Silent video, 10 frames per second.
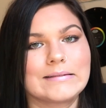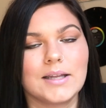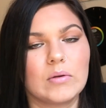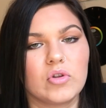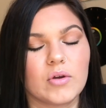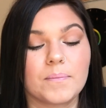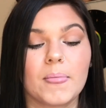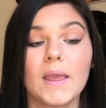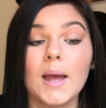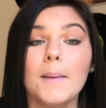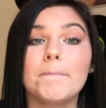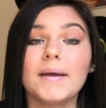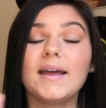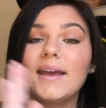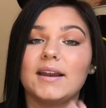That was a joke.
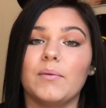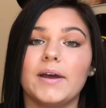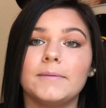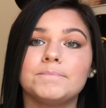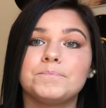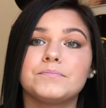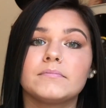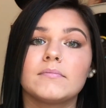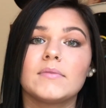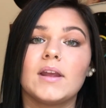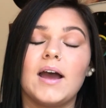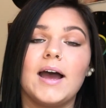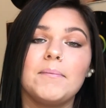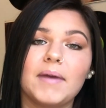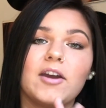But anyway, we
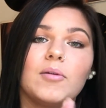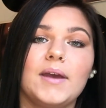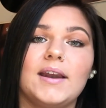may or